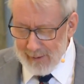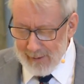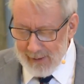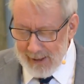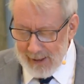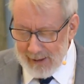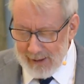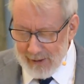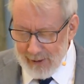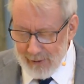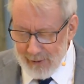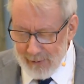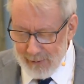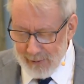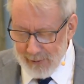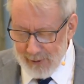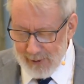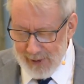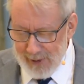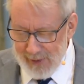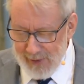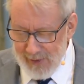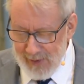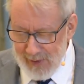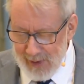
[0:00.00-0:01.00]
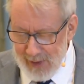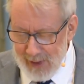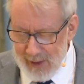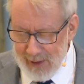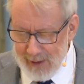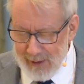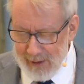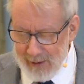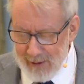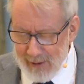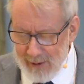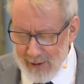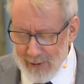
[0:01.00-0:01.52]
thank you for this
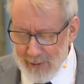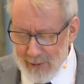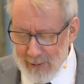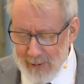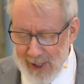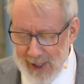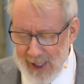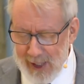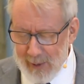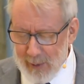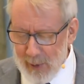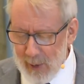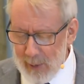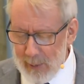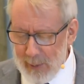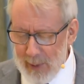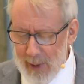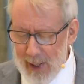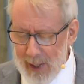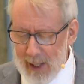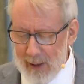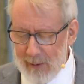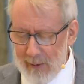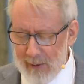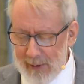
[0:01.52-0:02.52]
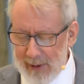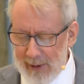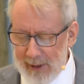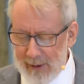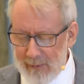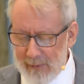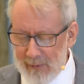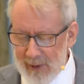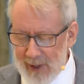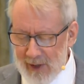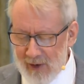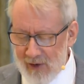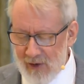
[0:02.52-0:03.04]
incredible power
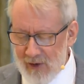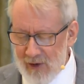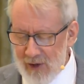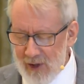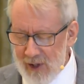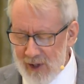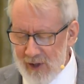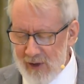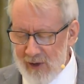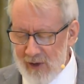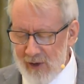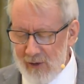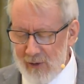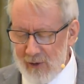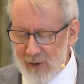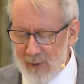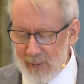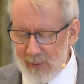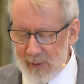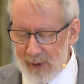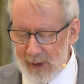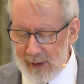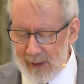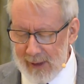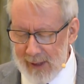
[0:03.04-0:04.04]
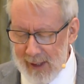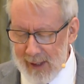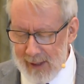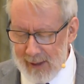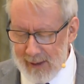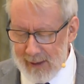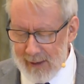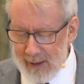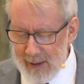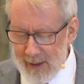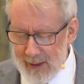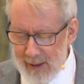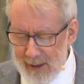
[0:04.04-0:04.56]
that raised Jesus from the
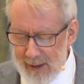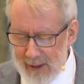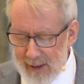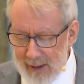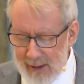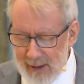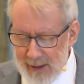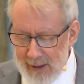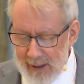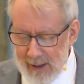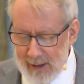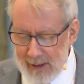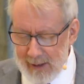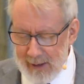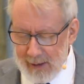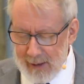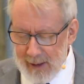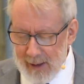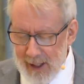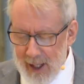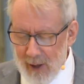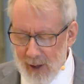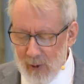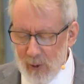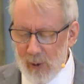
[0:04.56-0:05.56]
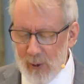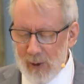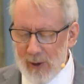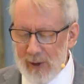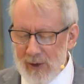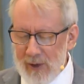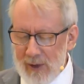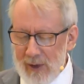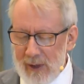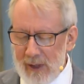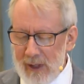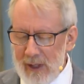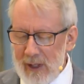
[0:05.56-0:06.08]
dead and that now
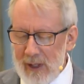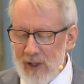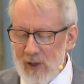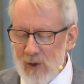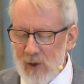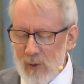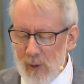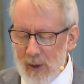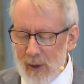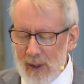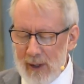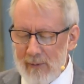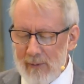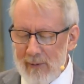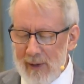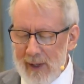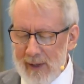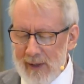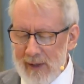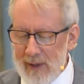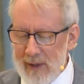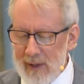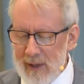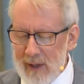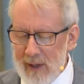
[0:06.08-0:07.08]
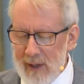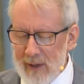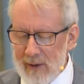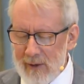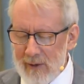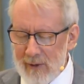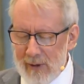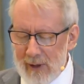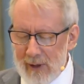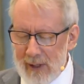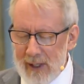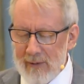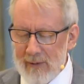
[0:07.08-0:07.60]
works in each one of us
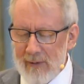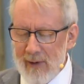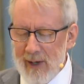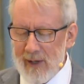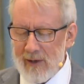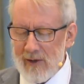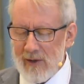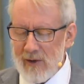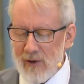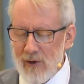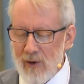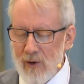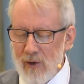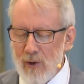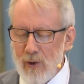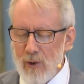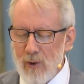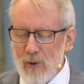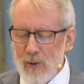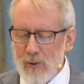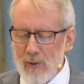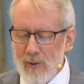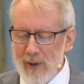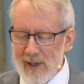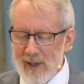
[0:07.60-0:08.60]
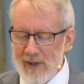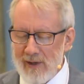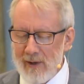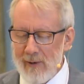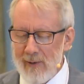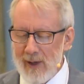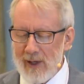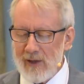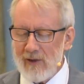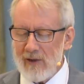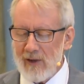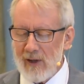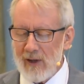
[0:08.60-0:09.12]
to give us new
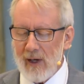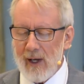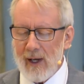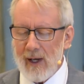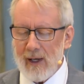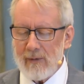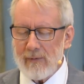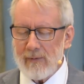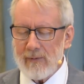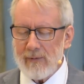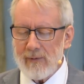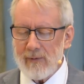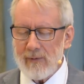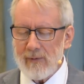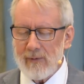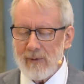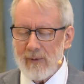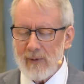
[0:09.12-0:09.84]
resurrection life.